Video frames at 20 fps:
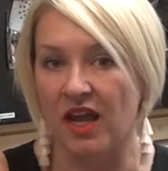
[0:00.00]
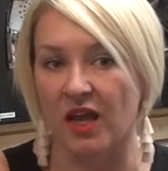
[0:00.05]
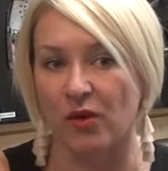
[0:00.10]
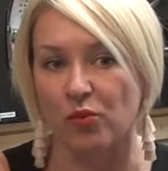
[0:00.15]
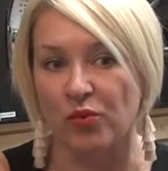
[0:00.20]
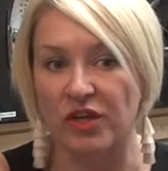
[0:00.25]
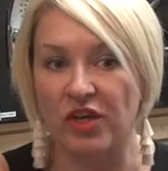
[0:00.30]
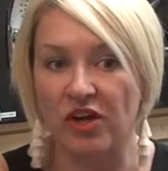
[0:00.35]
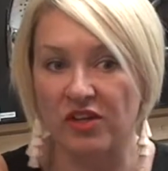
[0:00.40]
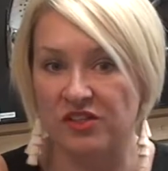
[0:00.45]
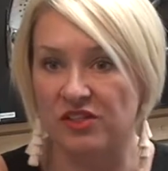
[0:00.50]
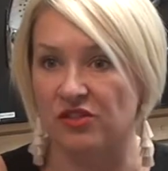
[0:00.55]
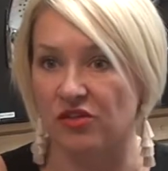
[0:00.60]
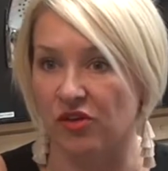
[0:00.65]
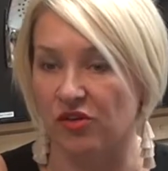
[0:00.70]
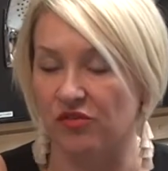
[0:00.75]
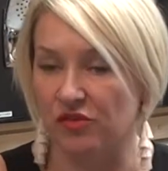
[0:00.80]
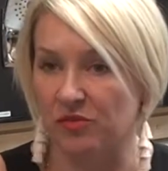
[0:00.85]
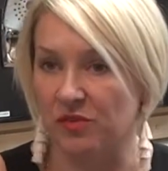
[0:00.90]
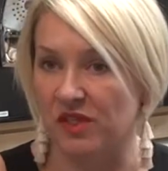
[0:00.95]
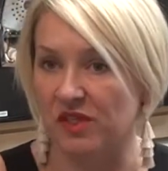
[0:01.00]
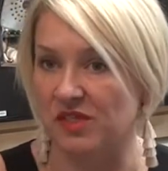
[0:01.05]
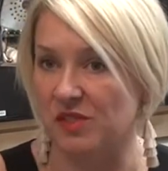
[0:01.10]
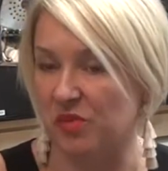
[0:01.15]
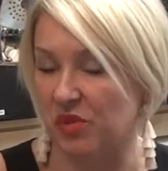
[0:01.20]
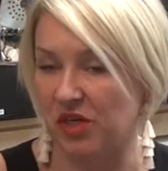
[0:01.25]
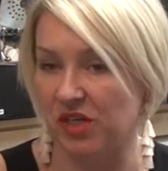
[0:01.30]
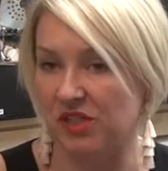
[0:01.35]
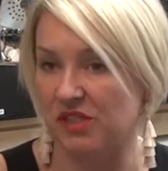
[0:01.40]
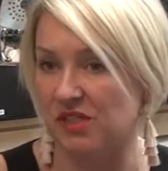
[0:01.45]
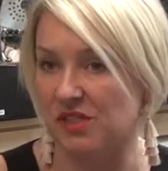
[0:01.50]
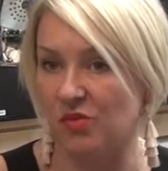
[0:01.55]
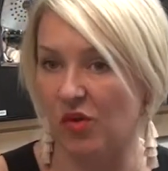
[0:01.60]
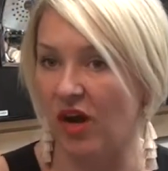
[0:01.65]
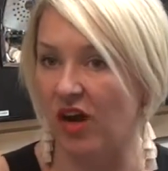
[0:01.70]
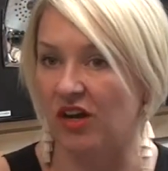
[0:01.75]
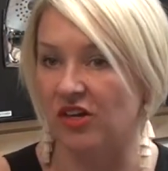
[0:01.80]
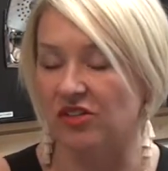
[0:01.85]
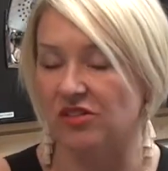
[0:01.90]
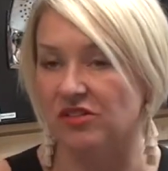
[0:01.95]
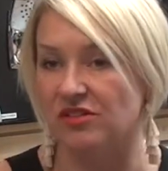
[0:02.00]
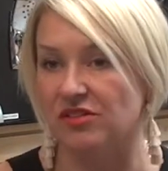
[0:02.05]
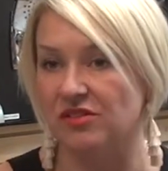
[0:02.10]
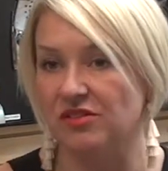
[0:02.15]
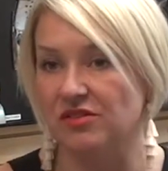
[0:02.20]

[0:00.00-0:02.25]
and we got to learn from the experience as well.